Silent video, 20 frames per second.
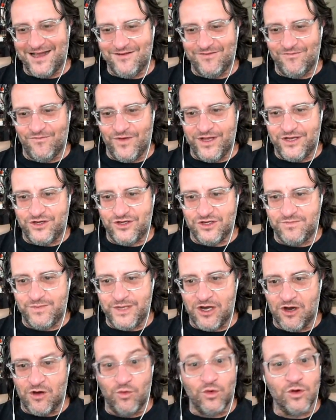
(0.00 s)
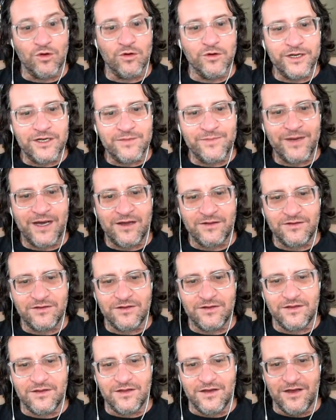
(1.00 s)
we should be all worried about
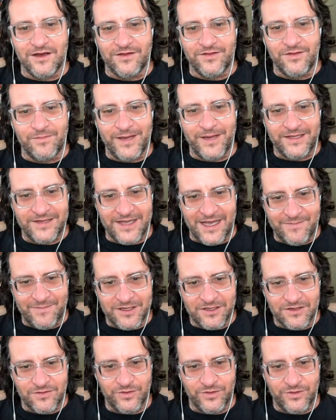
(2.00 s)
the pandemic.